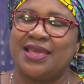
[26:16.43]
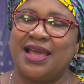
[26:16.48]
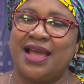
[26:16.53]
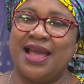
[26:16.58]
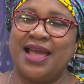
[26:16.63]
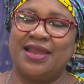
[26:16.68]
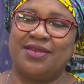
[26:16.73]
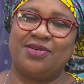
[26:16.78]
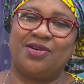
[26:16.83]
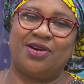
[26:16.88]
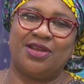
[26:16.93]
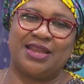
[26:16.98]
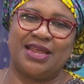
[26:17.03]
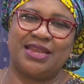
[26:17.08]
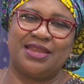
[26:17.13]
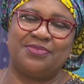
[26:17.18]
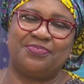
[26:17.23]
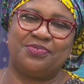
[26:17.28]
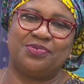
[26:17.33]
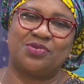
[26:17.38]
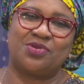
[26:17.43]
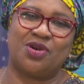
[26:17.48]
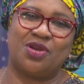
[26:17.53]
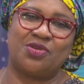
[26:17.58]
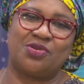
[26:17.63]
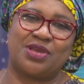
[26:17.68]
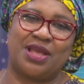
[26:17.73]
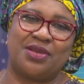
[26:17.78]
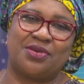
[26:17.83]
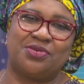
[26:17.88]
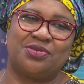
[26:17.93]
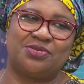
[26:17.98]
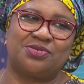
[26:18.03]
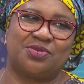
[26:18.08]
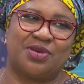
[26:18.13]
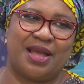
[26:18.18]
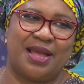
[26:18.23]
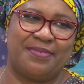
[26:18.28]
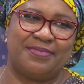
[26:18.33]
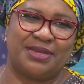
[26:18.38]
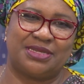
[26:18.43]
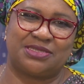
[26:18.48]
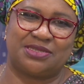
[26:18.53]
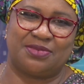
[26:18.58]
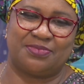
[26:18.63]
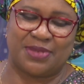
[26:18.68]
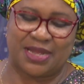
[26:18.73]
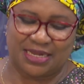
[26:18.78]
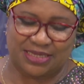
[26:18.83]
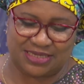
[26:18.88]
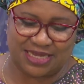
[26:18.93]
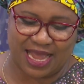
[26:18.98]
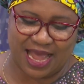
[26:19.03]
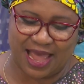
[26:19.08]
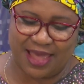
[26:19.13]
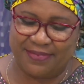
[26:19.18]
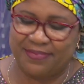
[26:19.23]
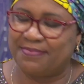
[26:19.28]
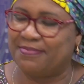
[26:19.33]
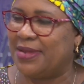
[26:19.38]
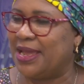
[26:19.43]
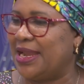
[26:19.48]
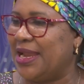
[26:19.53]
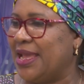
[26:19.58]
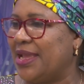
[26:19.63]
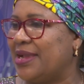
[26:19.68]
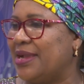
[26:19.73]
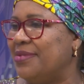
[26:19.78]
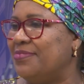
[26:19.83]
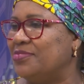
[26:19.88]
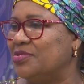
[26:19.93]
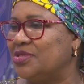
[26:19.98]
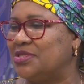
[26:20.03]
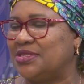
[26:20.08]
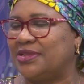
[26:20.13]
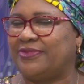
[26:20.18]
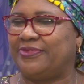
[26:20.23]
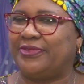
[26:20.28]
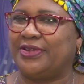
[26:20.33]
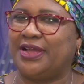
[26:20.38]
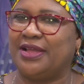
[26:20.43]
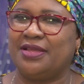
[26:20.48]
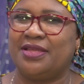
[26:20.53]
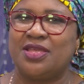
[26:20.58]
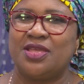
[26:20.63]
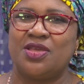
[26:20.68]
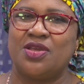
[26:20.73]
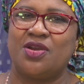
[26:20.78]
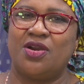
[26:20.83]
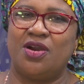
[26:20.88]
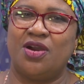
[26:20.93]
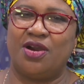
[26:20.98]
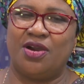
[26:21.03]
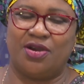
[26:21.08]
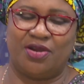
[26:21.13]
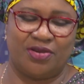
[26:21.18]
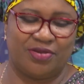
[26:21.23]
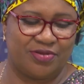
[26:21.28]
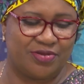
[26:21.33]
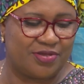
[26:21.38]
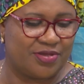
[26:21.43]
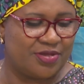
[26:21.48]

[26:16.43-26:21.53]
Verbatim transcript: and order the book or you can go to amazon and type malaika mustapha or